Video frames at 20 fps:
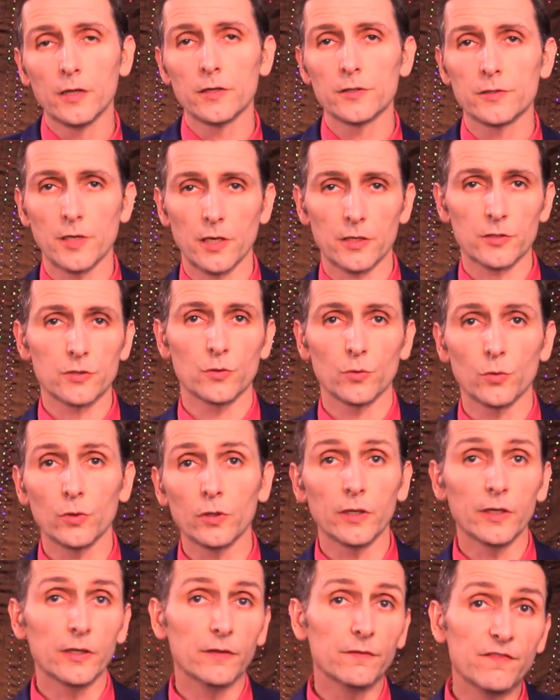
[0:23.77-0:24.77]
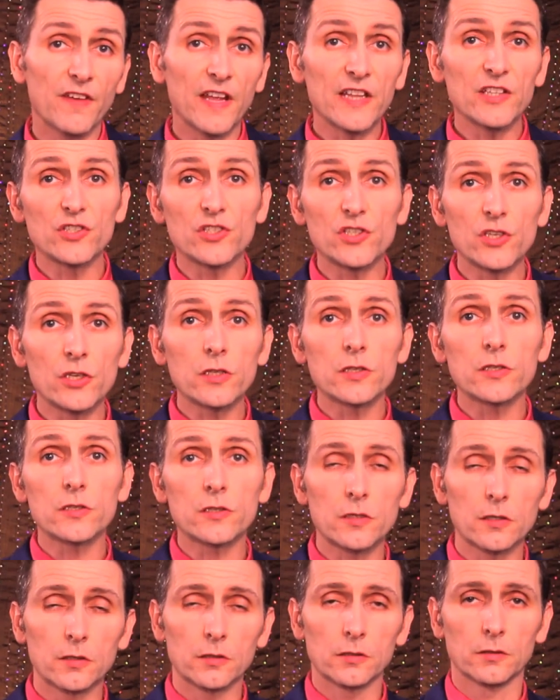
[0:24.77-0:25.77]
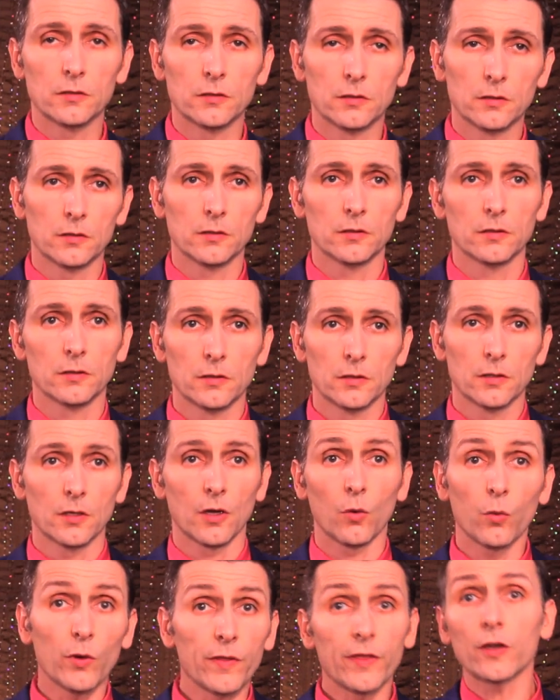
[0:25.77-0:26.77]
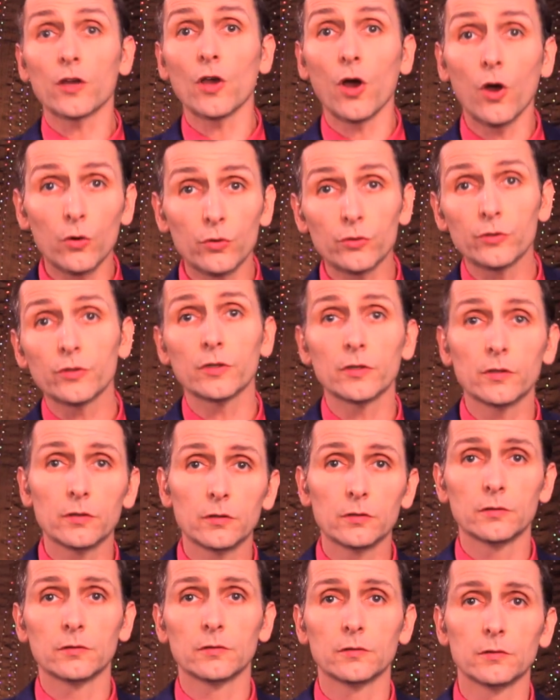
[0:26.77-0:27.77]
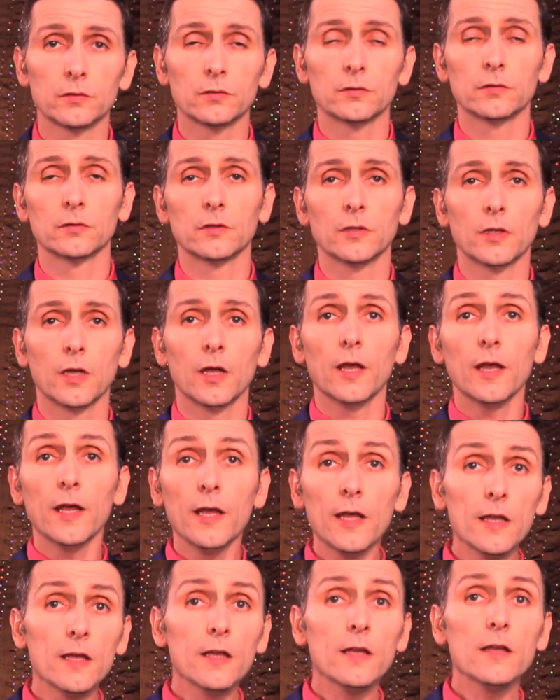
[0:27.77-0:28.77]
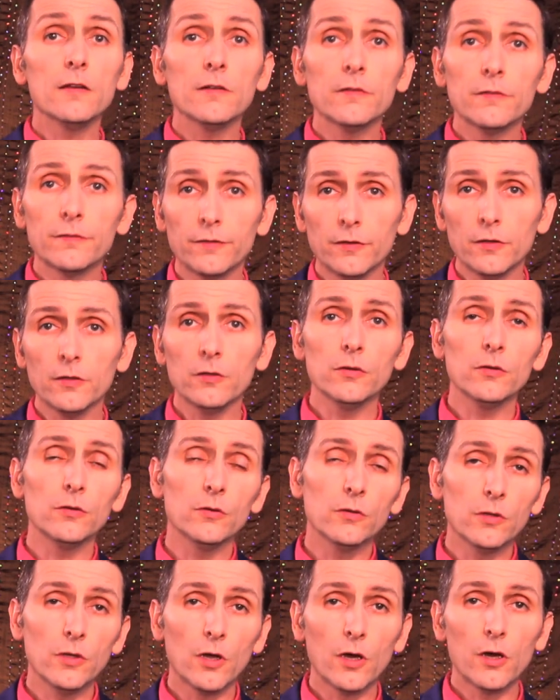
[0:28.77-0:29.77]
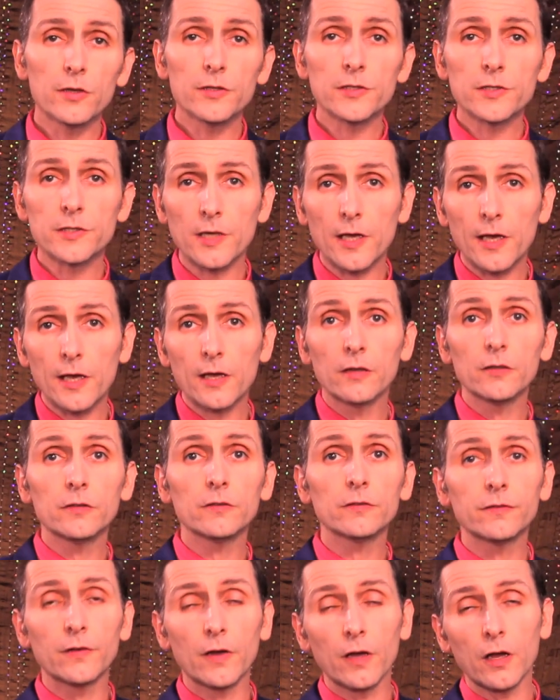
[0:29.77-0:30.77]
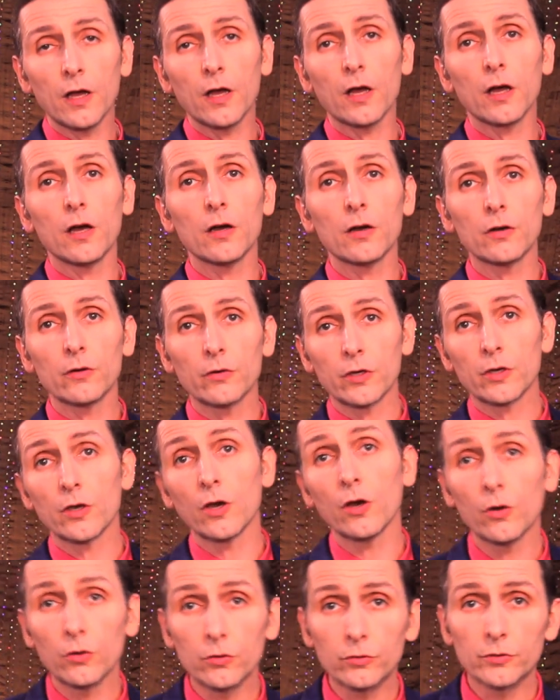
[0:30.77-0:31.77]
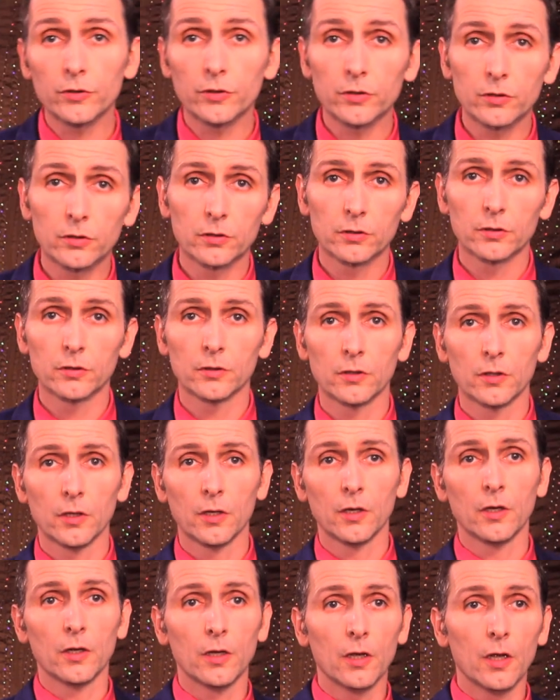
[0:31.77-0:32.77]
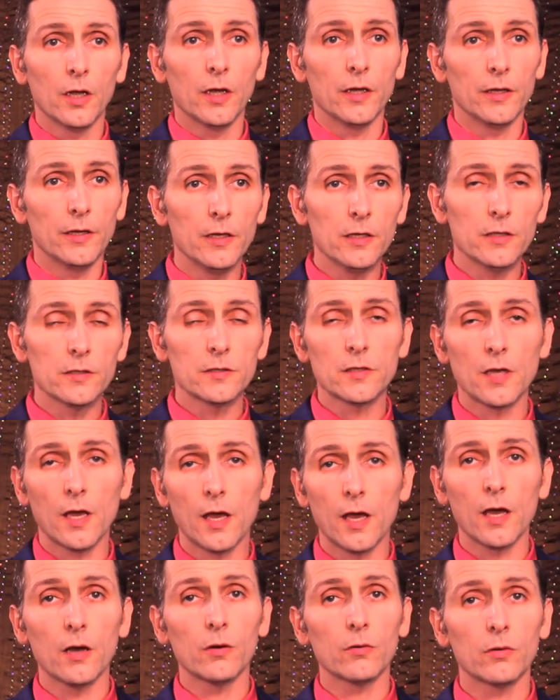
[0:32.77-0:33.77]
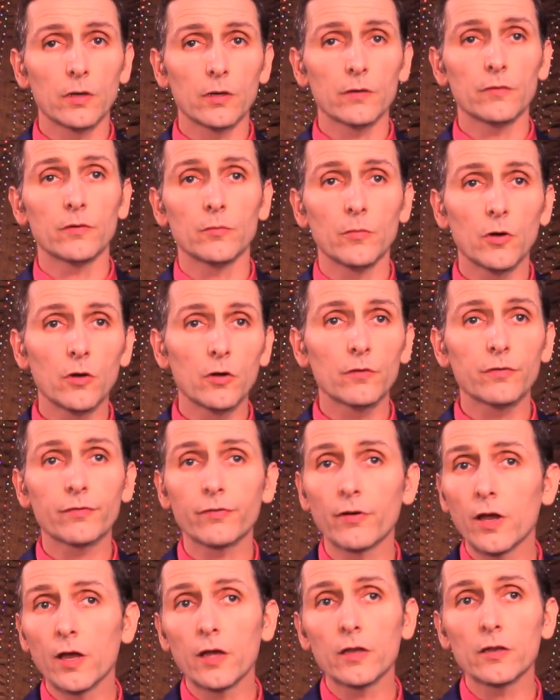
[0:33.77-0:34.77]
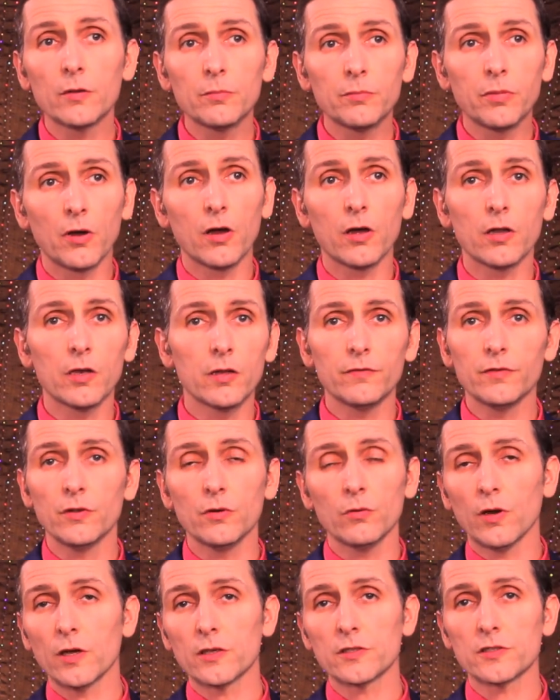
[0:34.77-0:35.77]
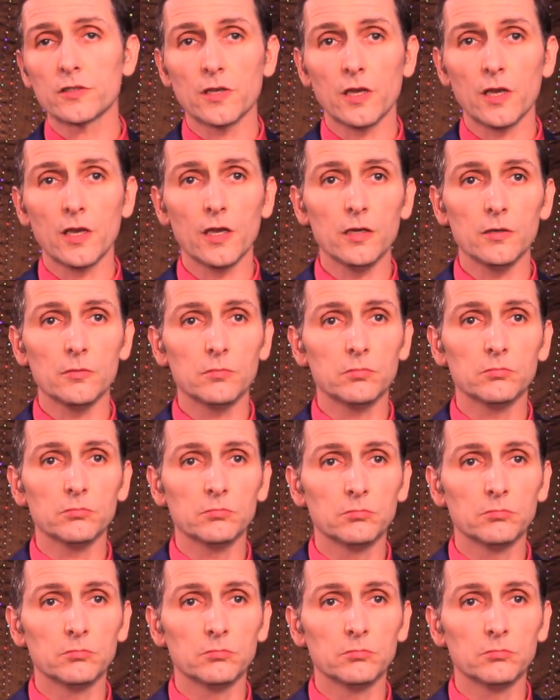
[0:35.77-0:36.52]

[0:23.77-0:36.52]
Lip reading: sexual adventures with a goat. If you yourself are a goat, it is, however, more frowned upon if you are, say,